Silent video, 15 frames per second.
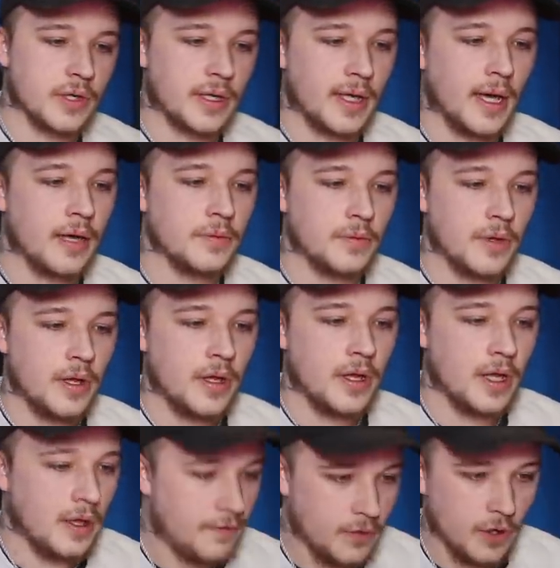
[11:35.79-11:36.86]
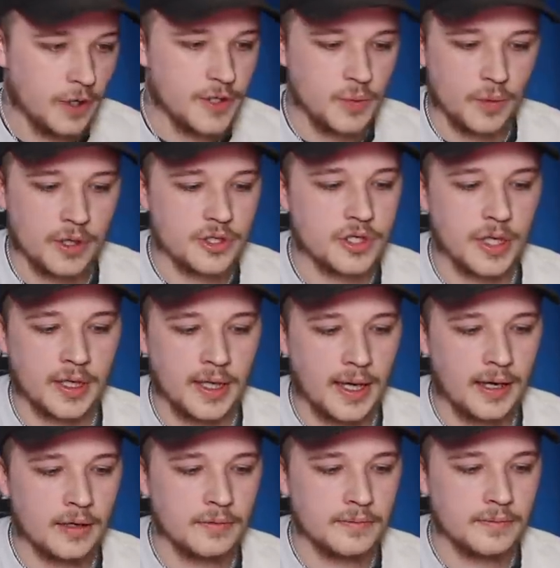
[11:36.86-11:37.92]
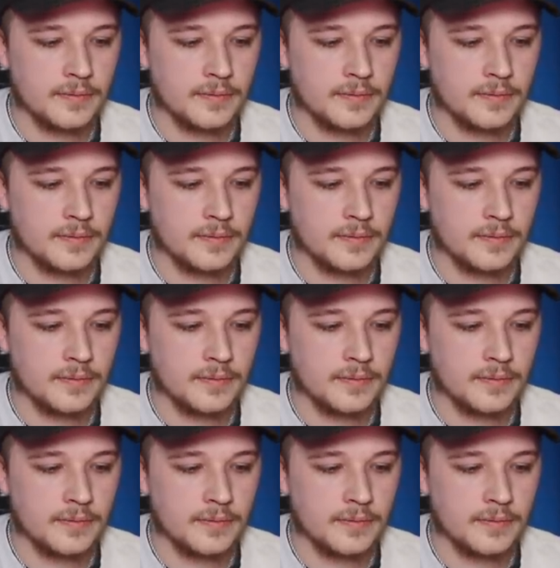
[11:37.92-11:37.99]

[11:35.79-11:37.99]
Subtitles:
account if you guys want to check it out.